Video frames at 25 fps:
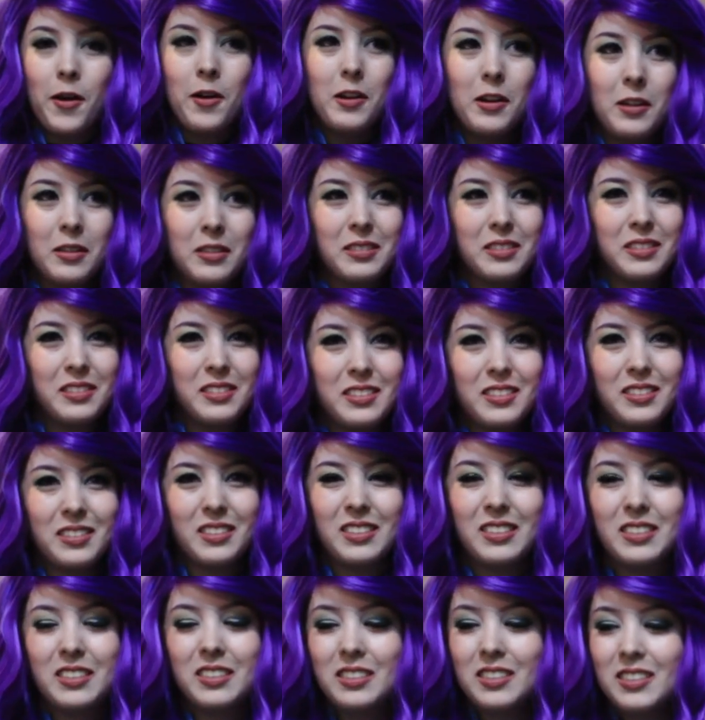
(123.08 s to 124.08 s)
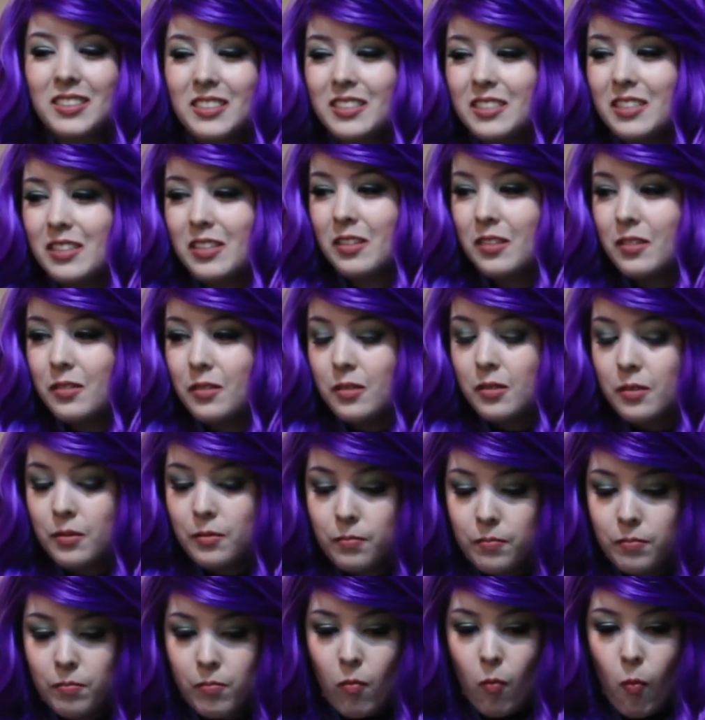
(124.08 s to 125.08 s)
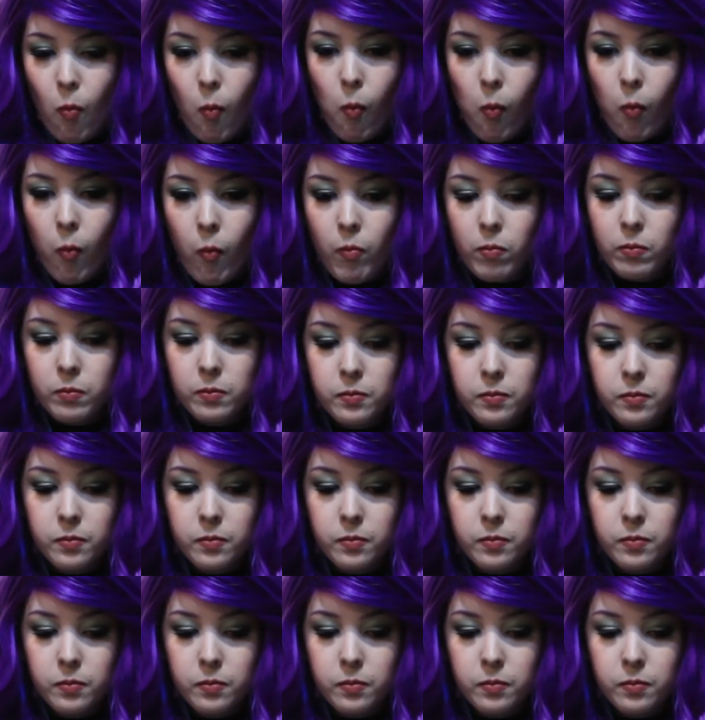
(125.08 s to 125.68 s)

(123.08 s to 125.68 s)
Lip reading: (not speaking)